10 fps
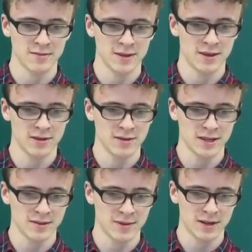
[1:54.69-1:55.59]
We do
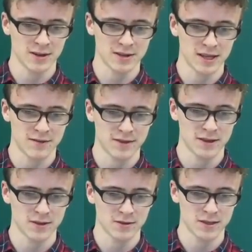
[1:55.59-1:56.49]
this because if the
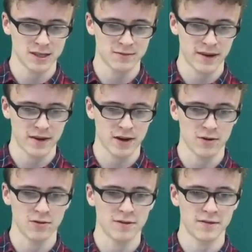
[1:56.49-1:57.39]
source is very old,